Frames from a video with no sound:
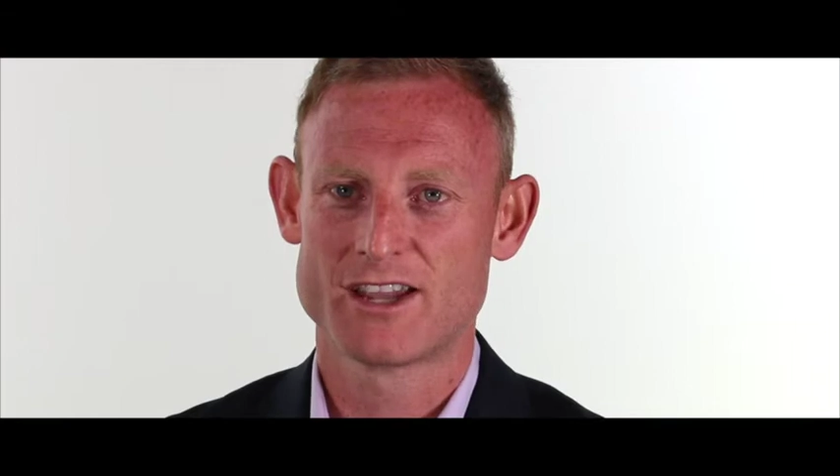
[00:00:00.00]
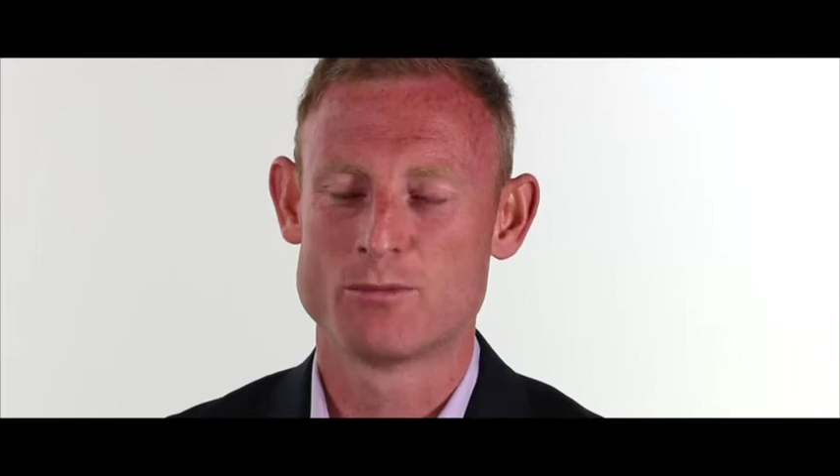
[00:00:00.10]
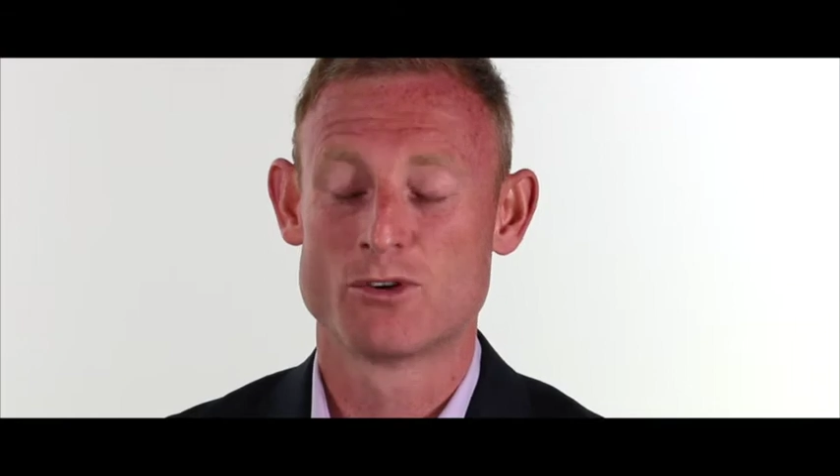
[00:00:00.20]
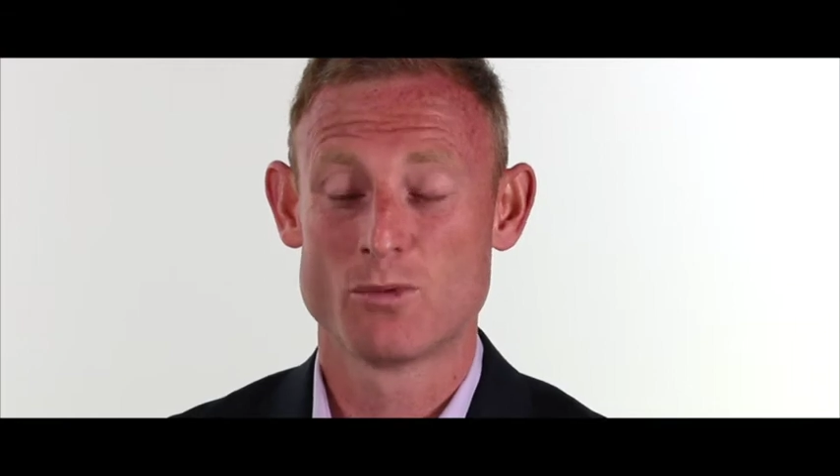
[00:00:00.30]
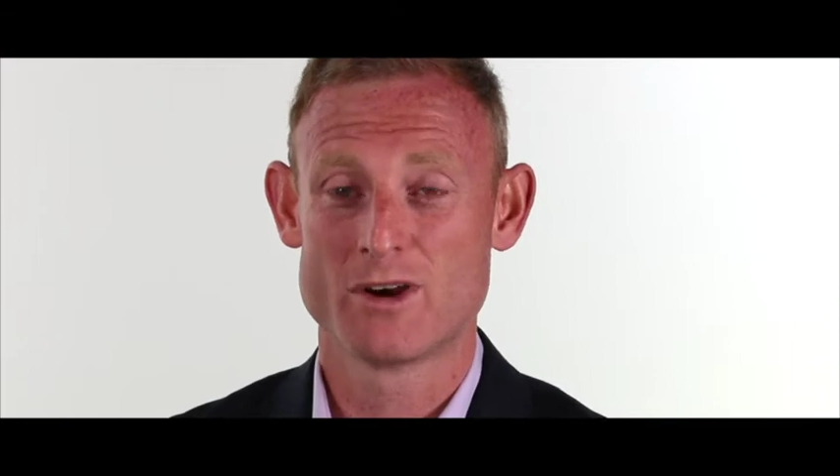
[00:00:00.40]

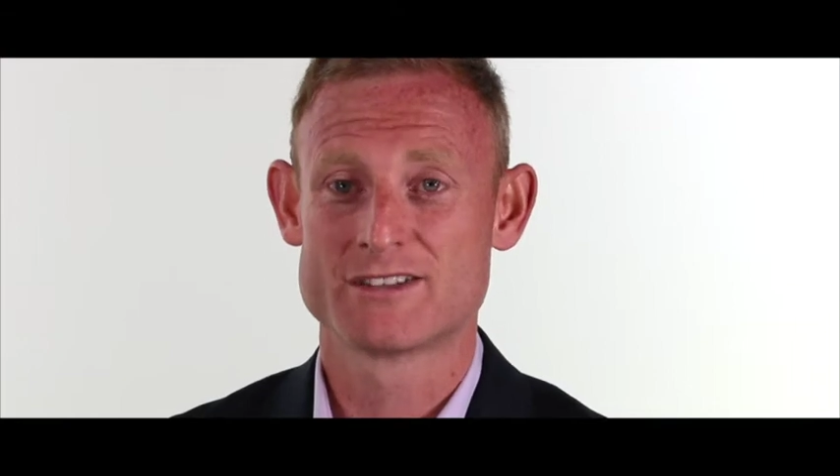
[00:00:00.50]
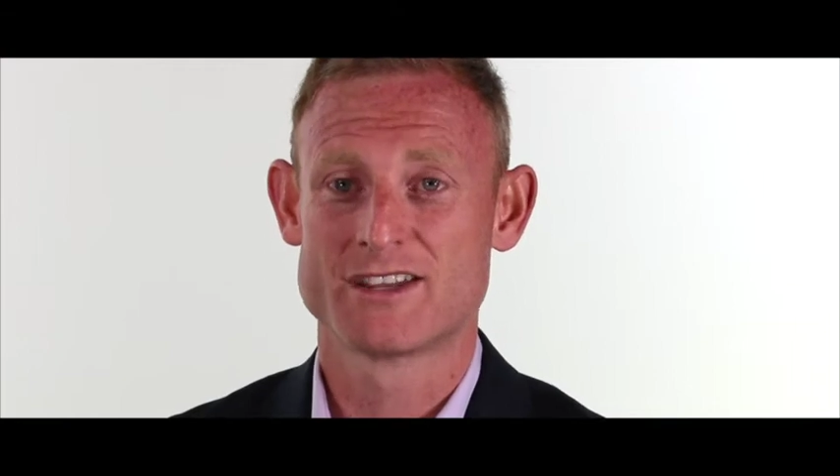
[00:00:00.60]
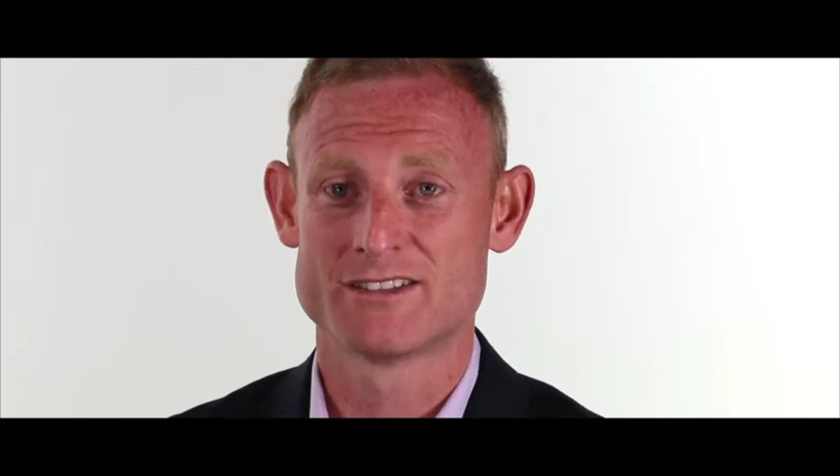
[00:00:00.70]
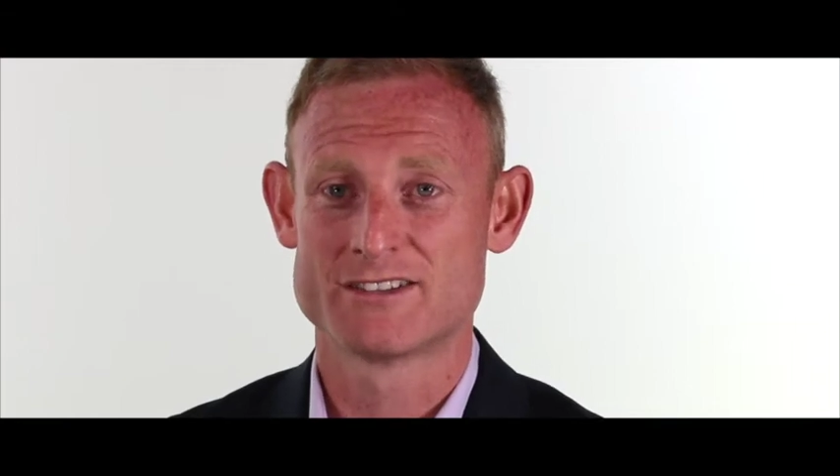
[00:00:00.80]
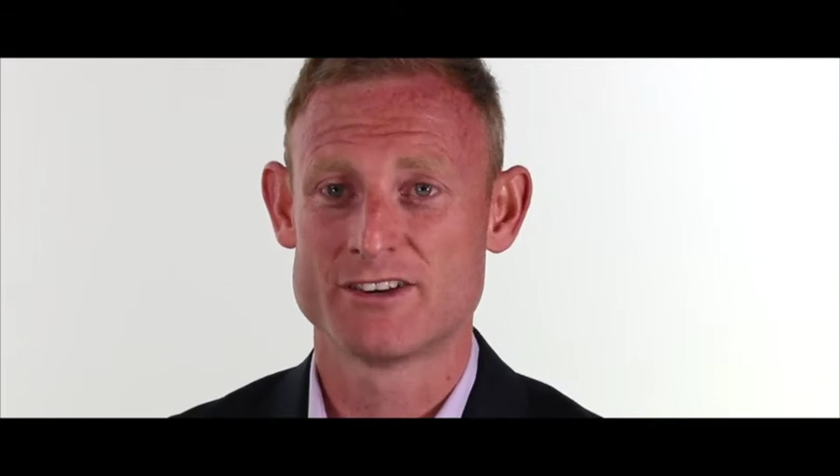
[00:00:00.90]
and we're
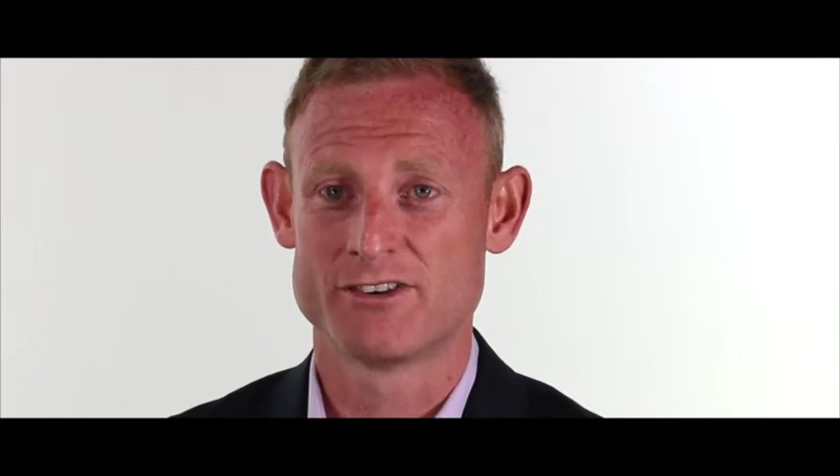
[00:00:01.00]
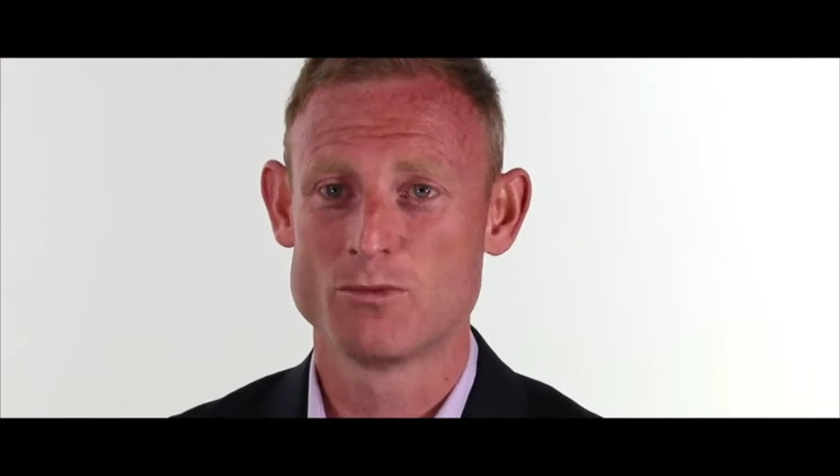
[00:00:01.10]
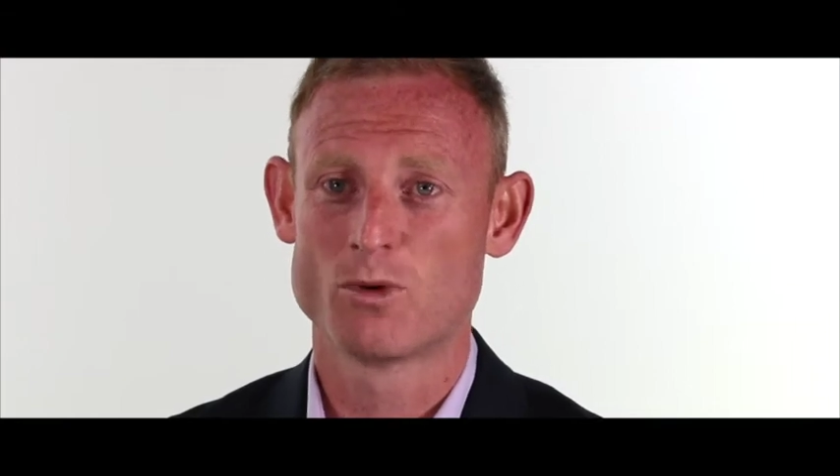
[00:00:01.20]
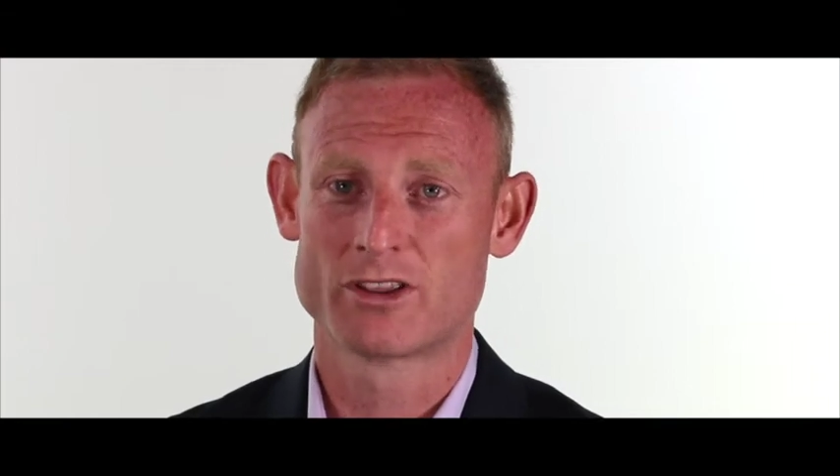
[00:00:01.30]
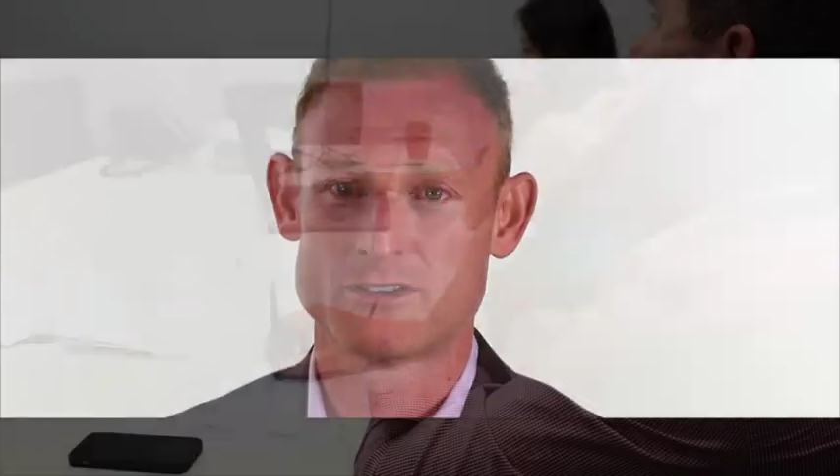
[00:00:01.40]
always
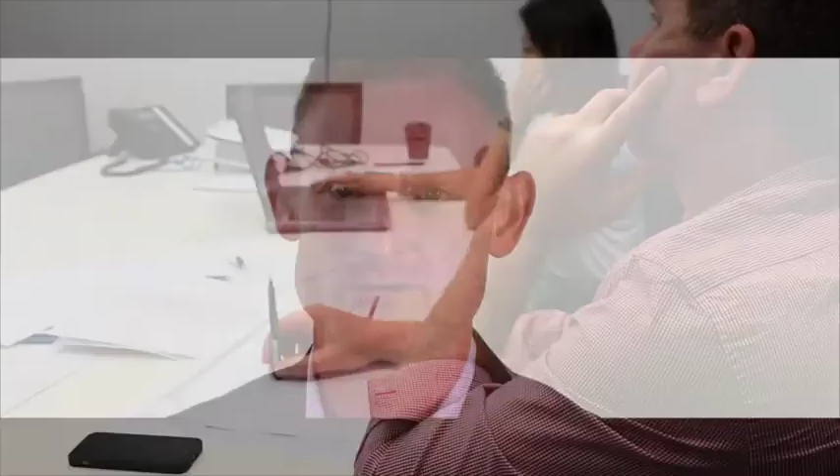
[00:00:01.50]
considering what are